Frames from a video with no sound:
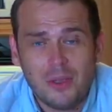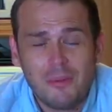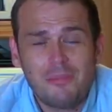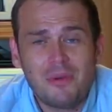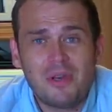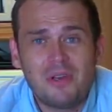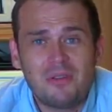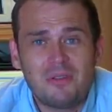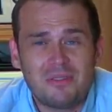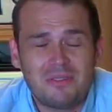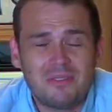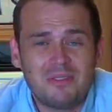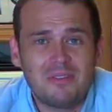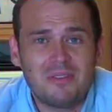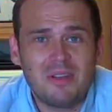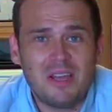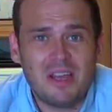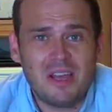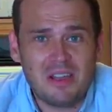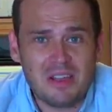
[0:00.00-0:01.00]
But
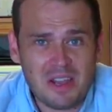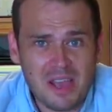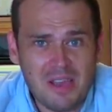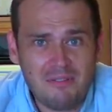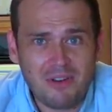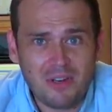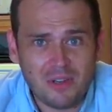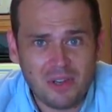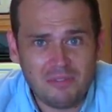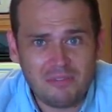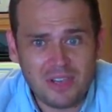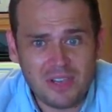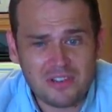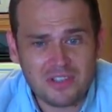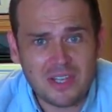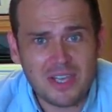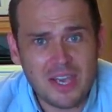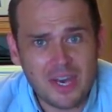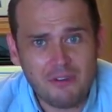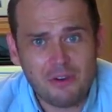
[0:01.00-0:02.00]
have a look. If this is
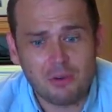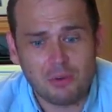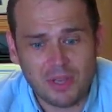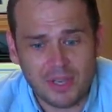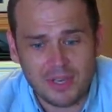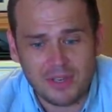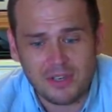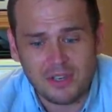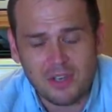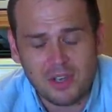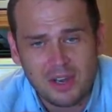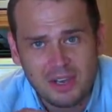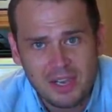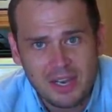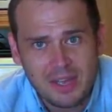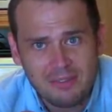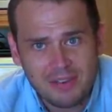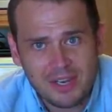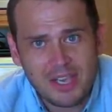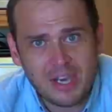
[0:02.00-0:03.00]
the aerial lead, you'll
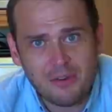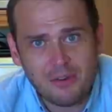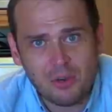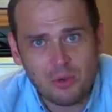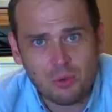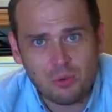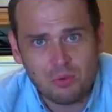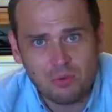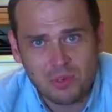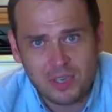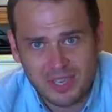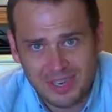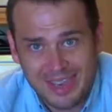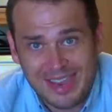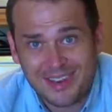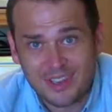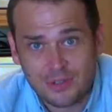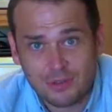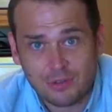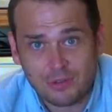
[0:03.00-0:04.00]
have an aerial
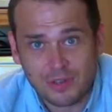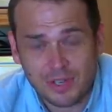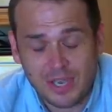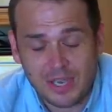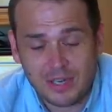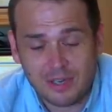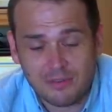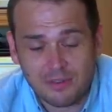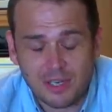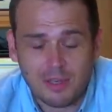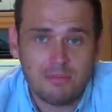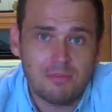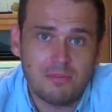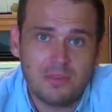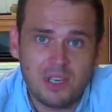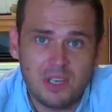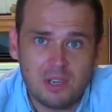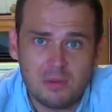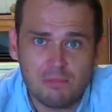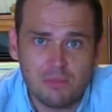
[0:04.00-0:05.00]
connector on the end of it.
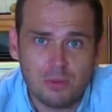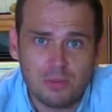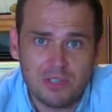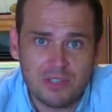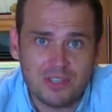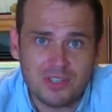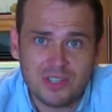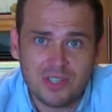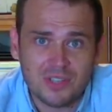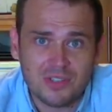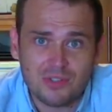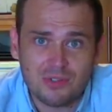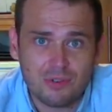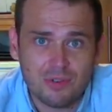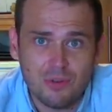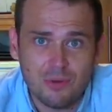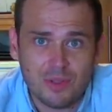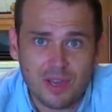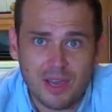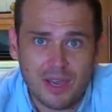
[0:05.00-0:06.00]
You can probably just
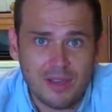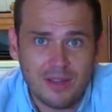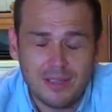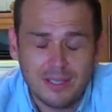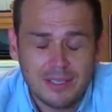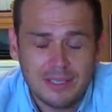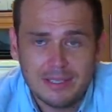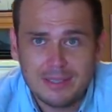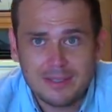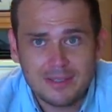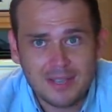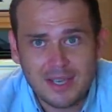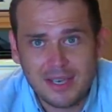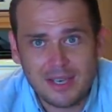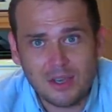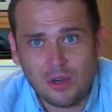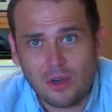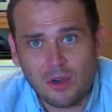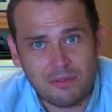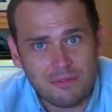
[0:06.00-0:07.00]
unscrew that,
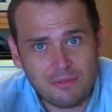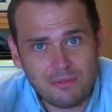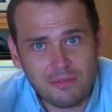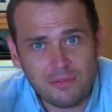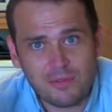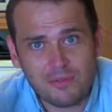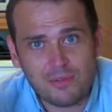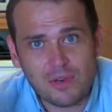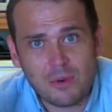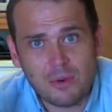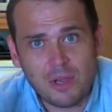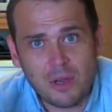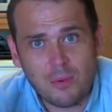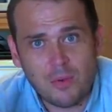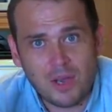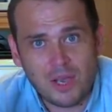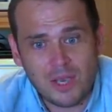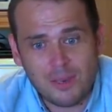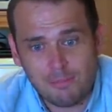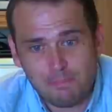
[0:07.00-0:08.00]
take it off, throw it
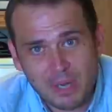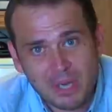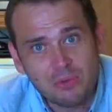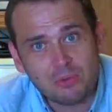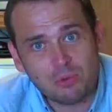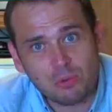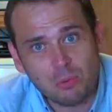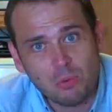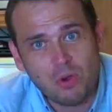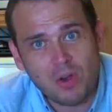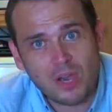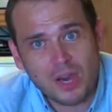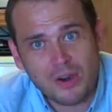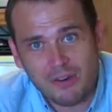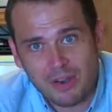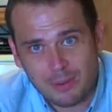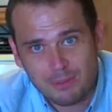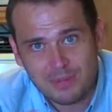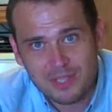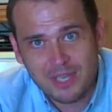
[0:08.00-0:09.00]
away, bundle the wire
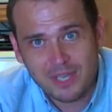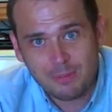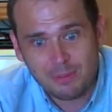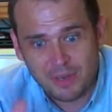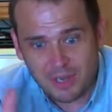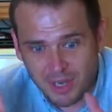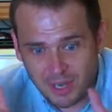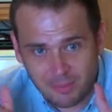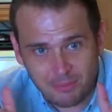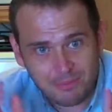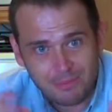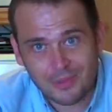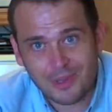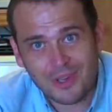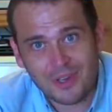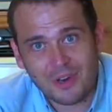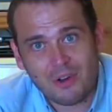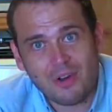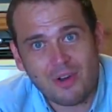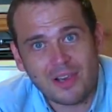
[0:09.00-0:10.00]
up, tape it up,
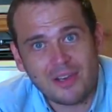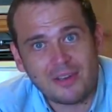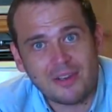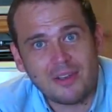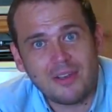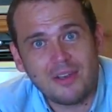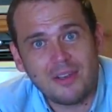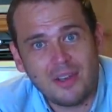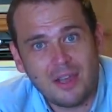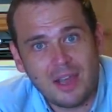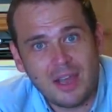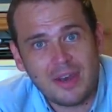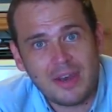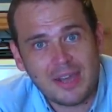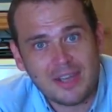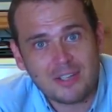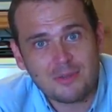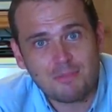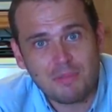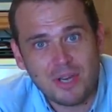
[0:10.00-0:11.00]
and hide it. And
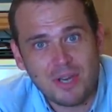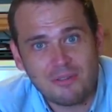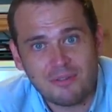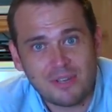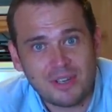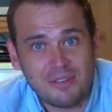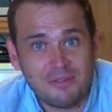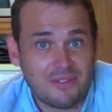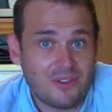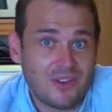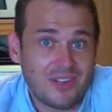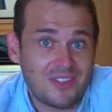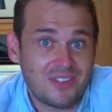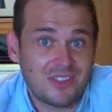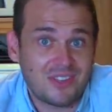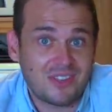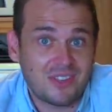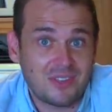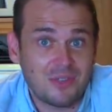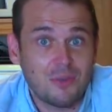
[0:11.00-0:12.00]
that's perfectly fine
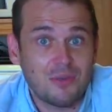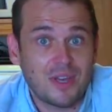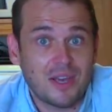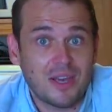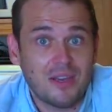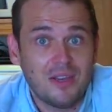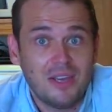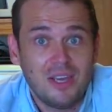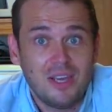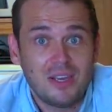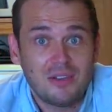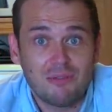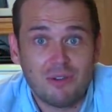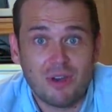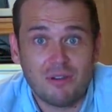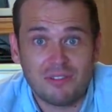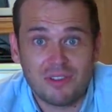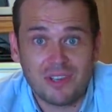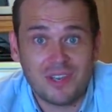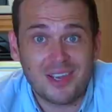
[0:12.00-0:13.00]
just to do that,
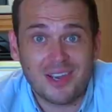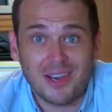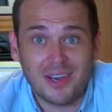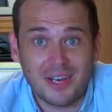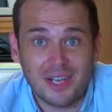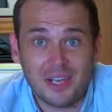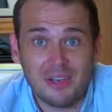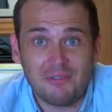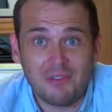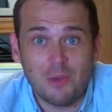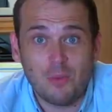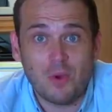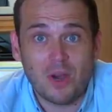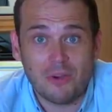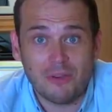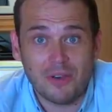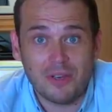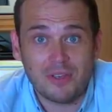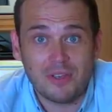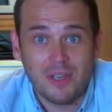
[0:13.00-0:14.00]
rather than cutting it if you're
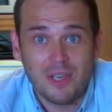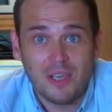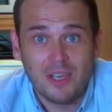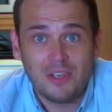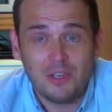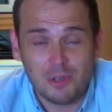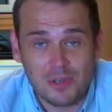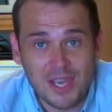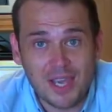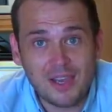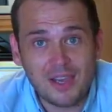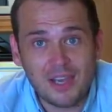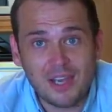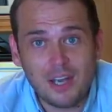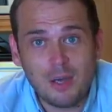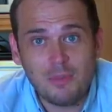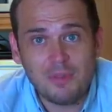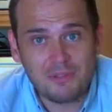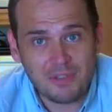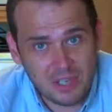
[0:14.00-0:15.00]
worried. You can cut
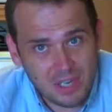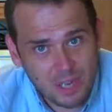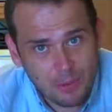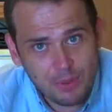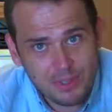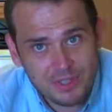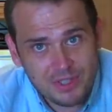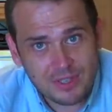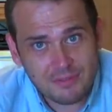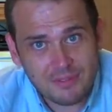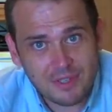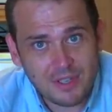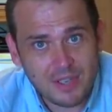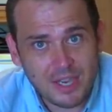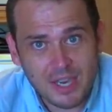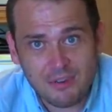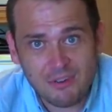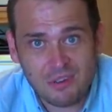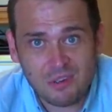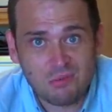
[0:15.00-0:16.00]
them if you know it's definitely
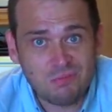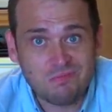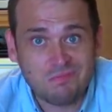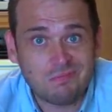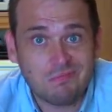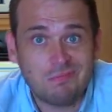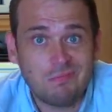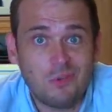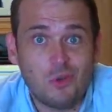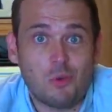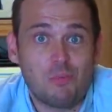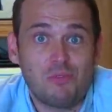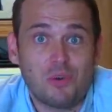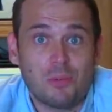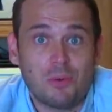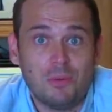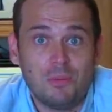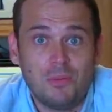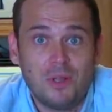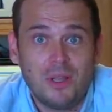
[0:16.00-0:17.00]
aerial, not a
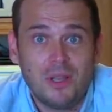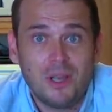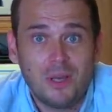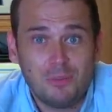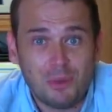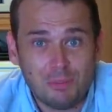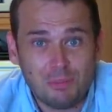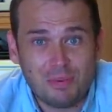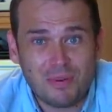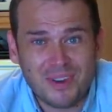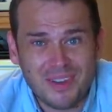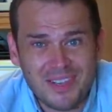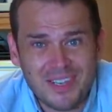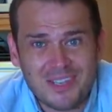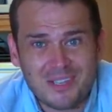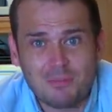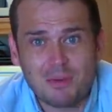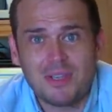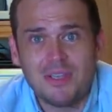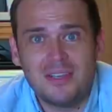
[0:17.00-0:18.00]
problem. But
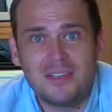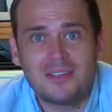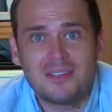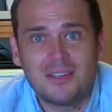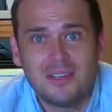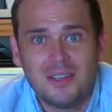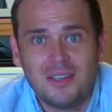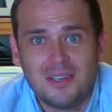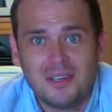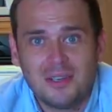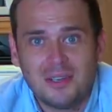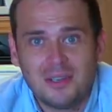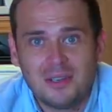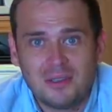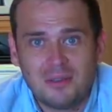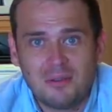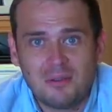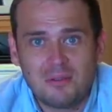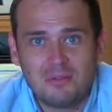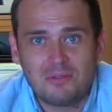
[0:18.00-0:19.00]
please, please,
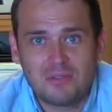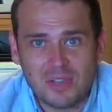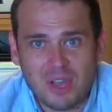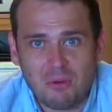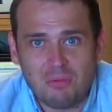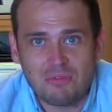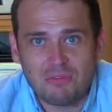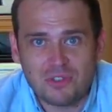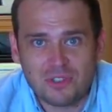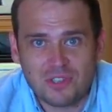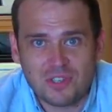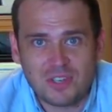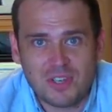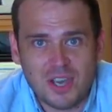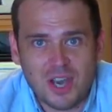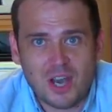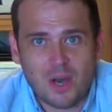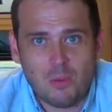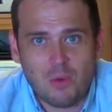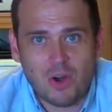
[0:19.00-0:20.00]
don't just
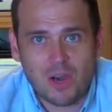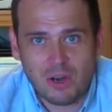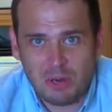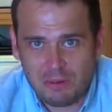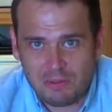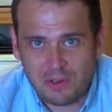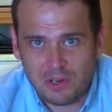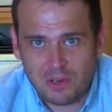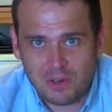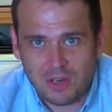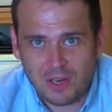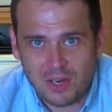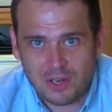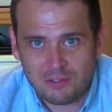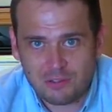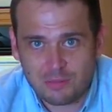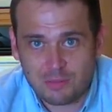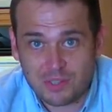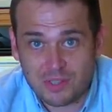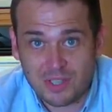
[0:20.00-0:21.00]
cut a wire if you're not
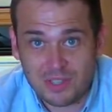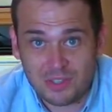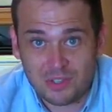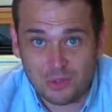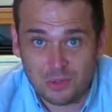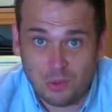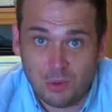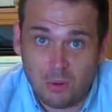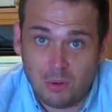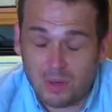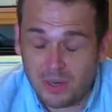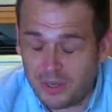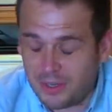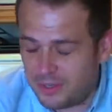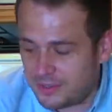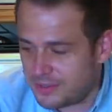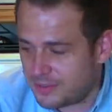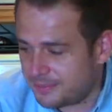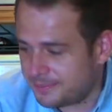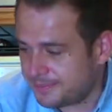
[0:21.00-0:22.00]
100% sure what one it
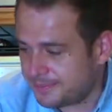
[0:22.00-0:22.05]
is.